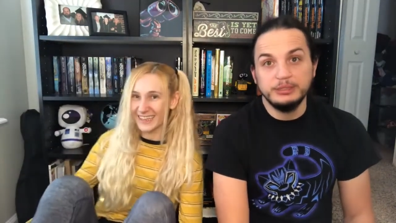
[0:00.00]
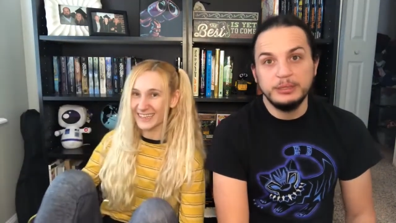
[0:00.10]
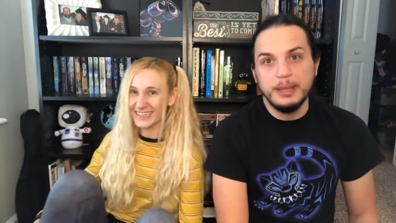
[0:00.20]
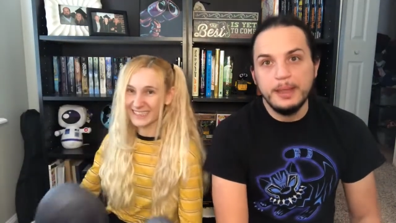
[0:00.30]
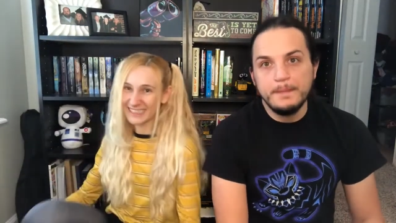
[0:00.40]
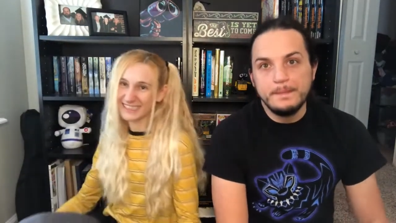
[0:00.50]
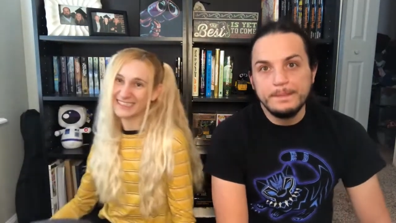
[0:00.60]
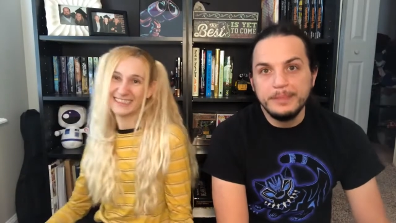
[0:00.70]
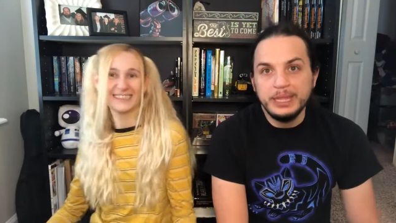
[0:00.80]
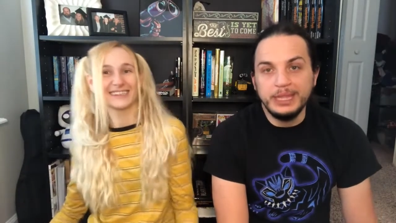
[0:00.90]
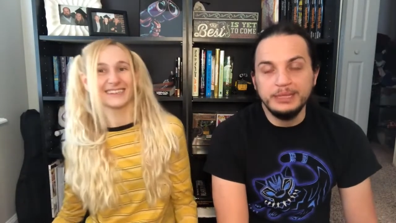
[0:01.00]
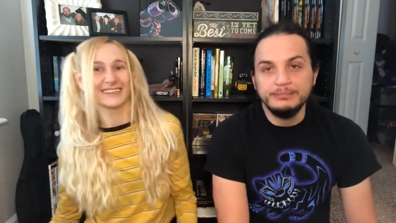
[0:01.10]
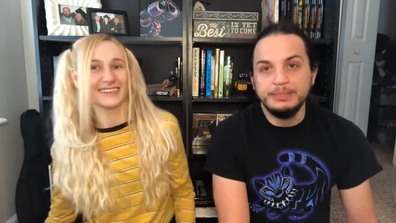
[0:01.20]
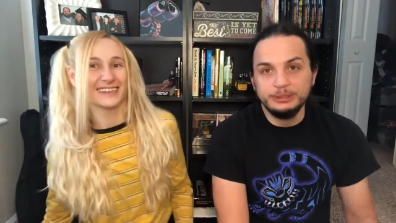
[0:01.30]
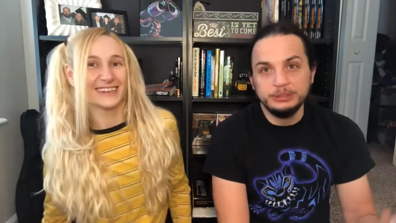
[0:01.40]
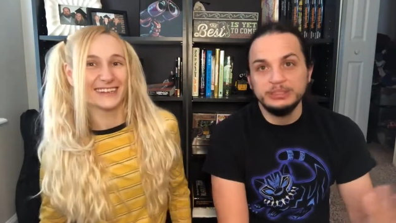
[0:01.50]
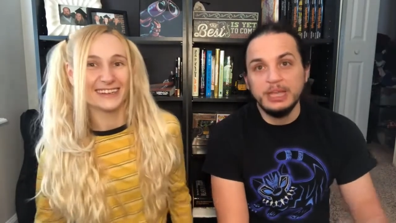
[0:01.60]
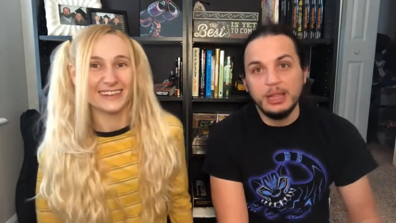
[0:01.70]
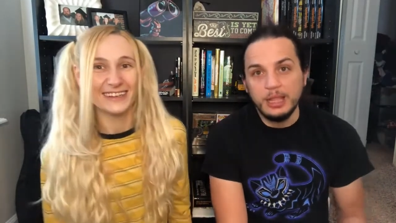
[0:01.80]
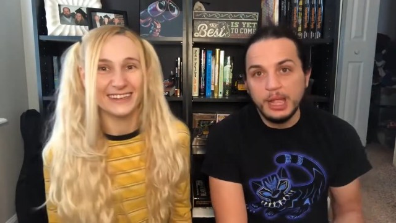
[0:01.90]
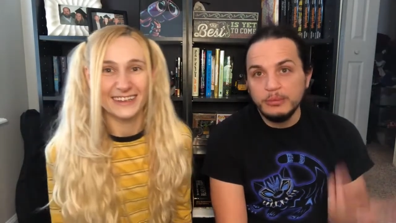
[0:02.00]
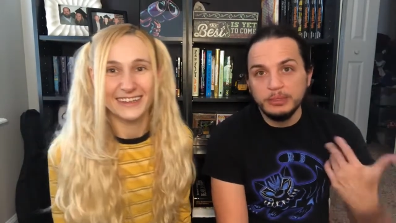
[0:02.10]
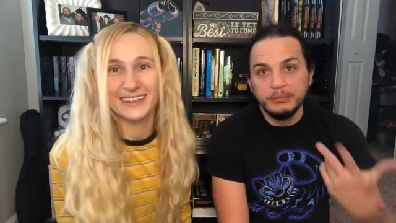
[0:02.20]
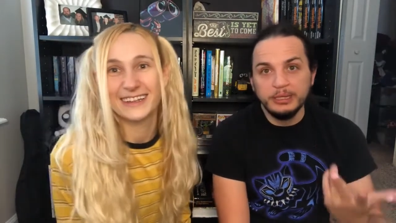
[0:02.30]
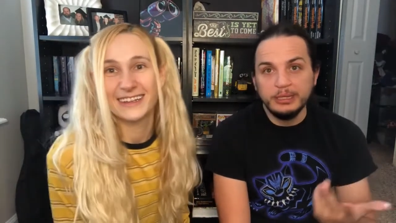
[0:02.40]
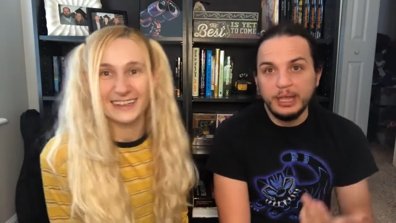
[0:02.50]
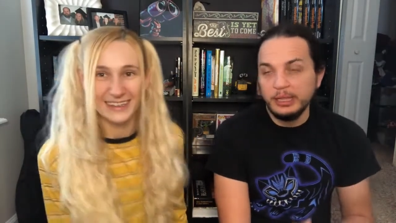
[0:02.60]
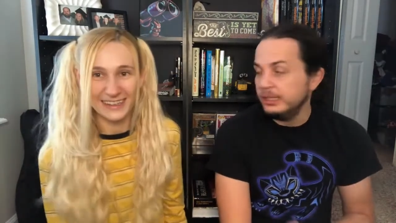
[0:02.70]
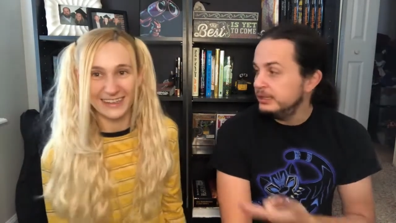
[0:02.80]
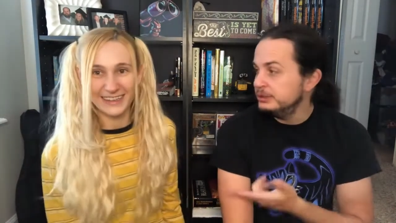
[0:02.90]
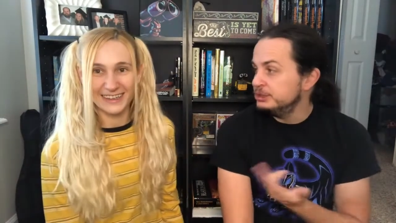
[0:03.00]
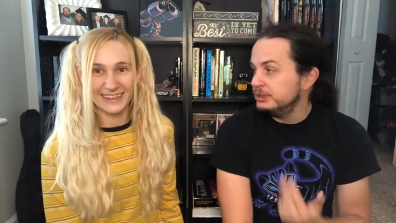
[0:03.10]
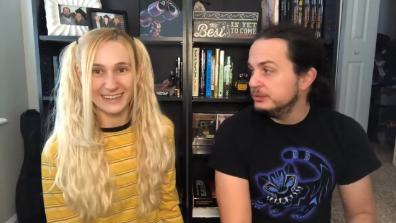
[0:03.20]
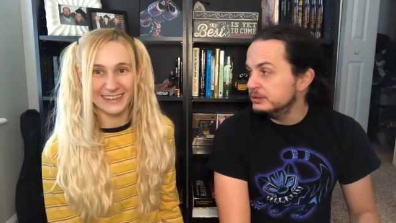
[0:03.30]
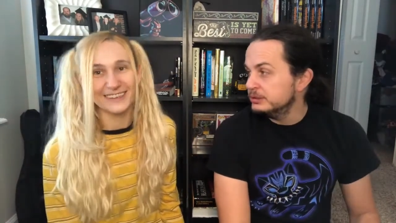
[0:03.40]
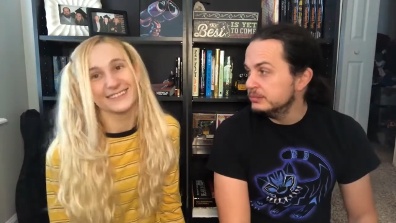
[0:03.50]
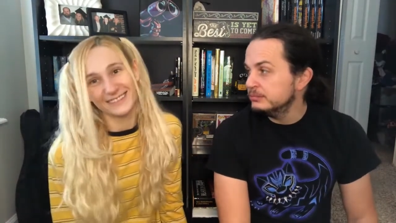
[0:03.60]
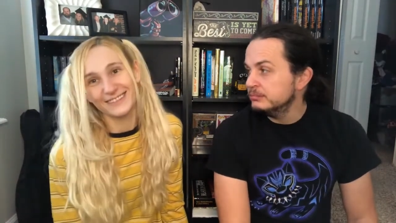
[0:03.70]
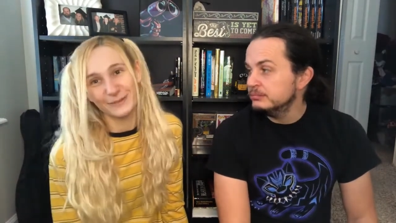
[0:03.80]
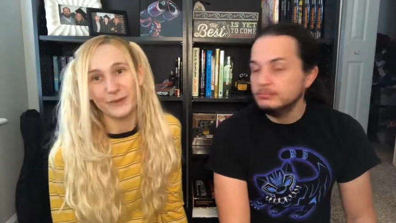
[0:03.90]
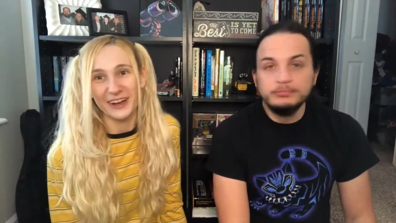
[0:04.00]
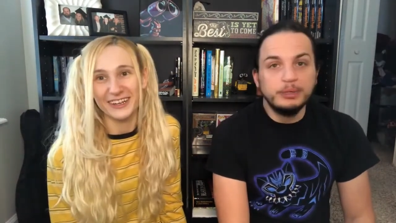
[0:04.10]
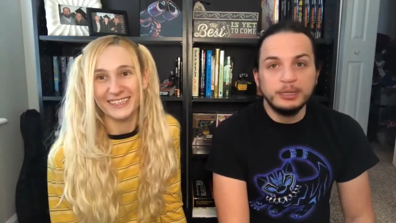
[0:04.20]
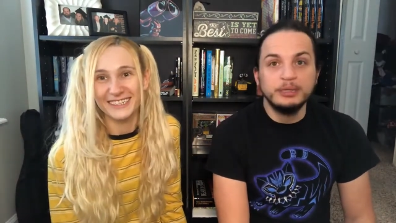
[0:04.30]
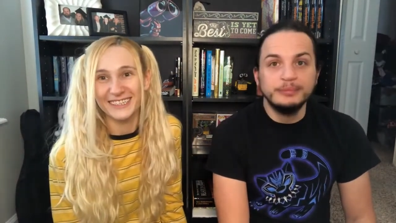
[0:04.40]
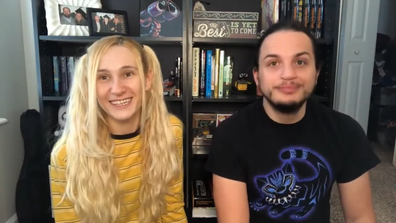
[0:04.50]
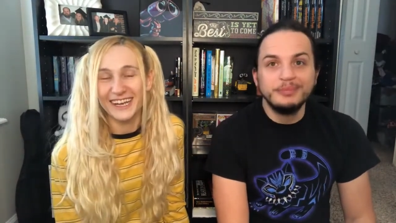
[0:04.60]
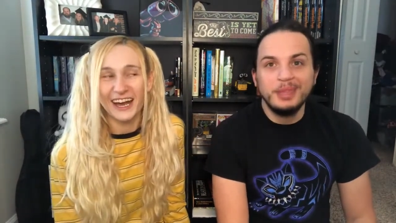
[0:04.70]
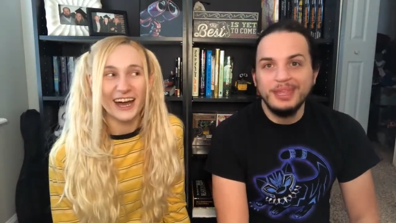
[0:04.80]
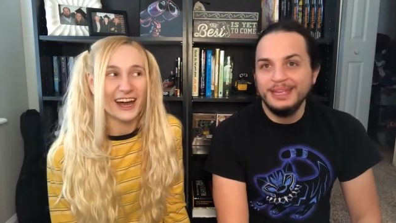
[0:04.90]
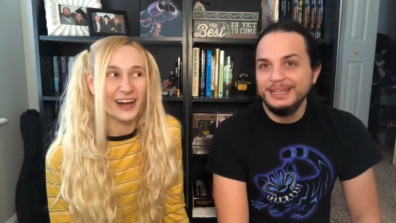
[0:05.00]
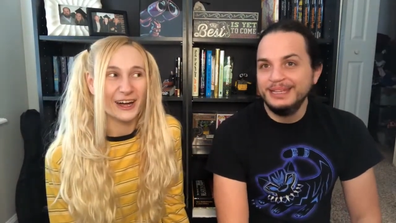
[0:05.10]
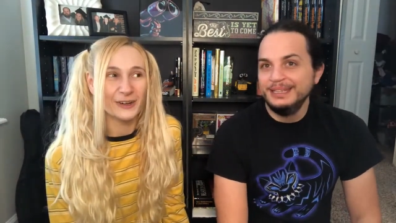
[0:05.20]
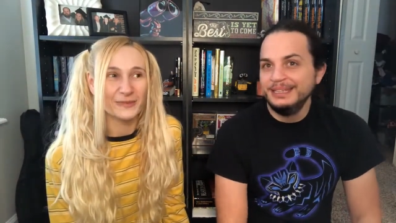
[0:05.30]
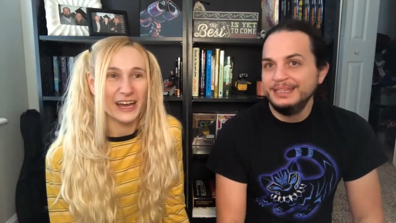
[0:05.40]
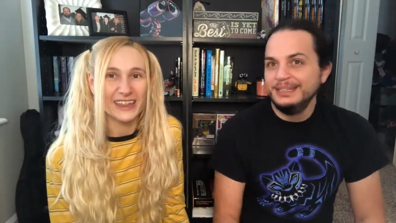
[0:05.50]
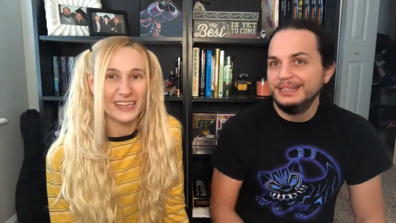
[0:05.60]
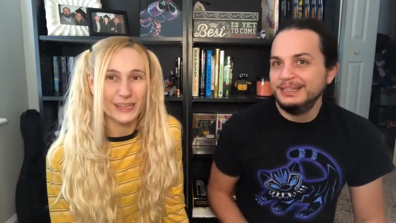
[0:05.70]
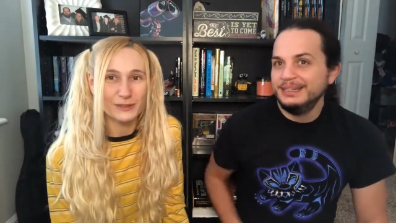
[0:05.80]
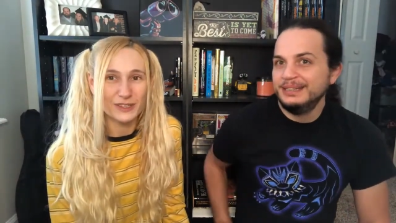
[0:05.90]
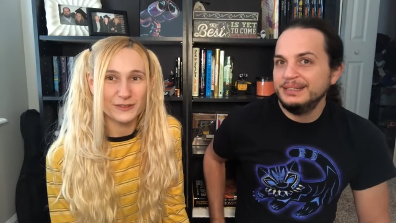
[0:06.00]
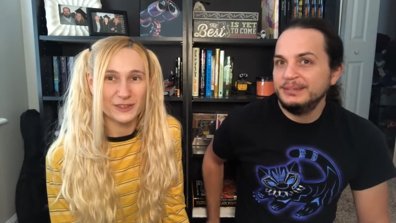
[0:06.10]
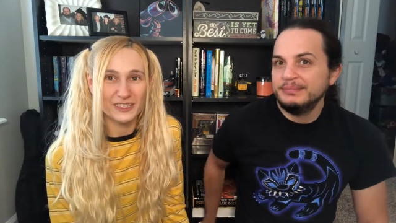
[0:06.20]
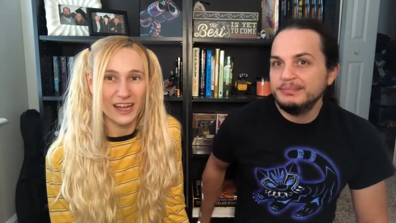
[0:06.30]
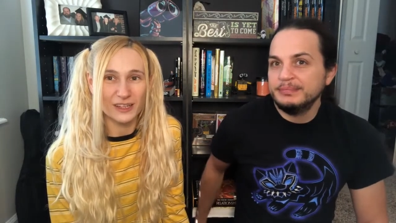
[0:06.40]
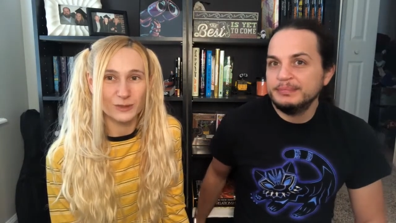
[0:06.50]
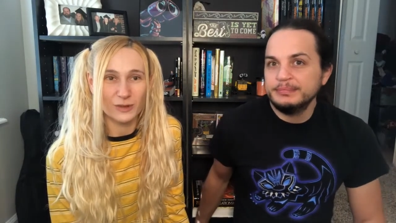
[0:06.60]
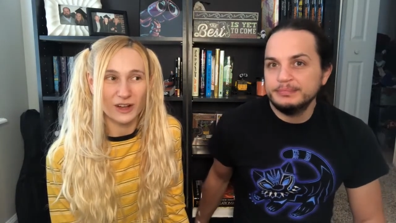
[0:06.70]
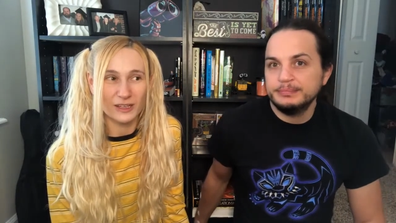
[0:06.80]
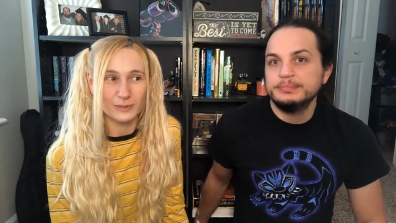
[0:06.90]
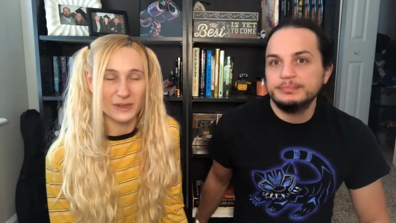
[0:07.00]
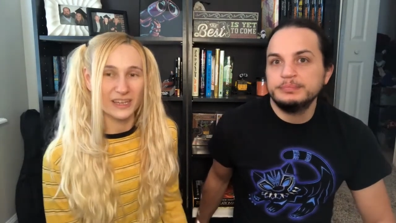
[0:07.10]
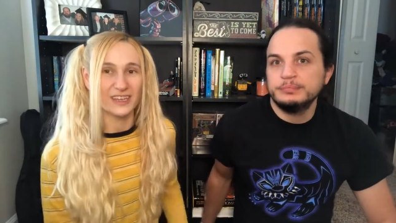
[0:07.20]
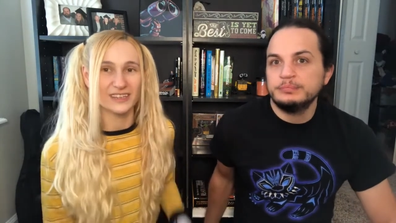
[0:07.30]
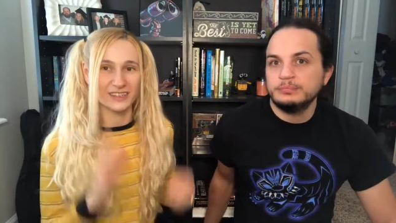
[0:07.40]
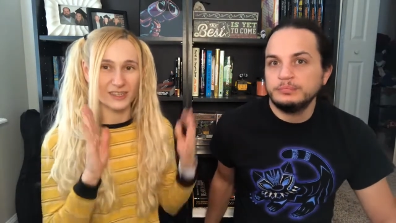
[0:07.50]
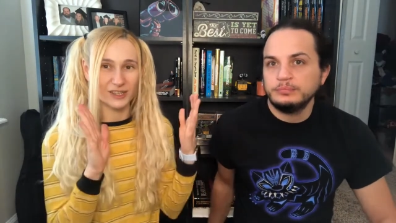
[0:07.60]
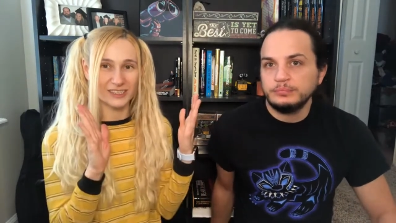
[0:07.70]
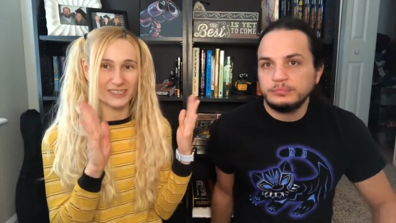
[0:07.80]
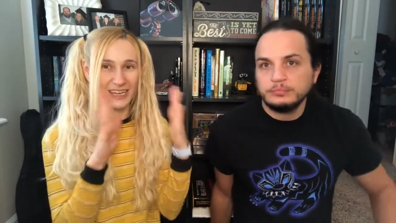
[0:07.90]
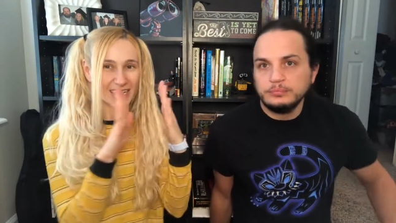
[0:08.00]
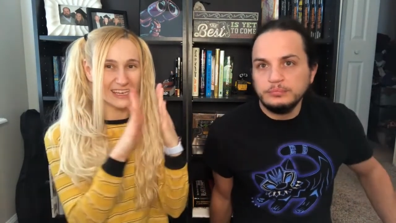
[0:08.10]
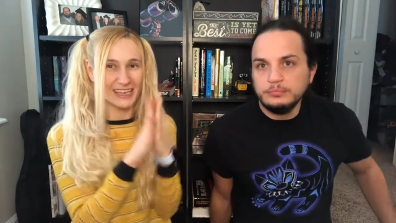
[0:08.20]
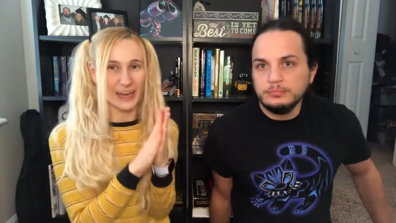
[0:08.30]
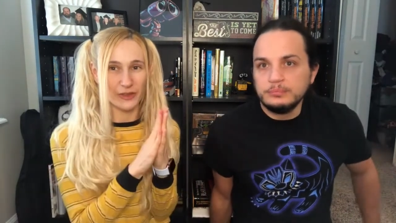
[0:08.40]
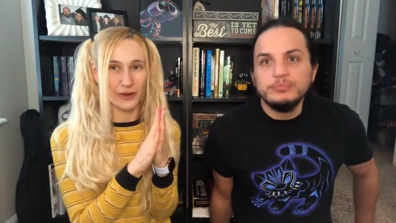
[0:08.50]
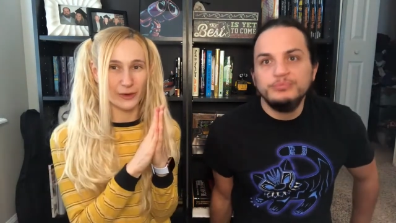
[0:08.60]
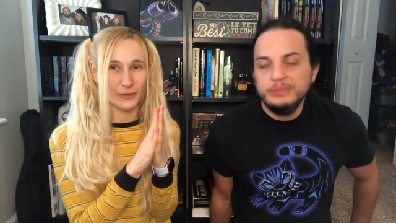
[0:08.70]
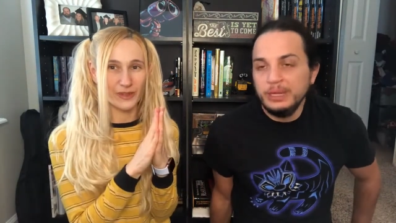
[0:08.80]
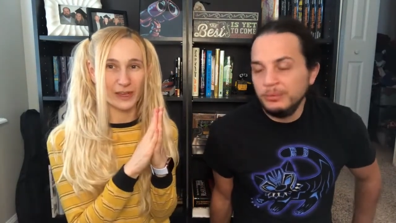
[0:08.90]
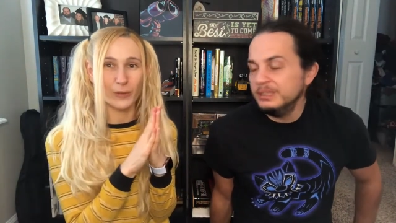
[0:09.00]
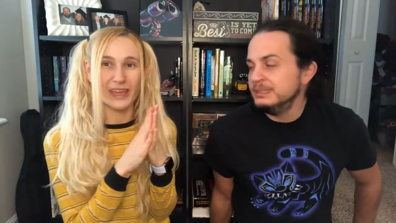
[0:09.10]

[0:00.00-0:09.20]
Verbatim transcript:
Speaker 1: as you can tell, I would have been Elliot, and she was
Speaker 2: Parker. Parker. Um, I think that was our first actual cosplay together. That like wasn't... we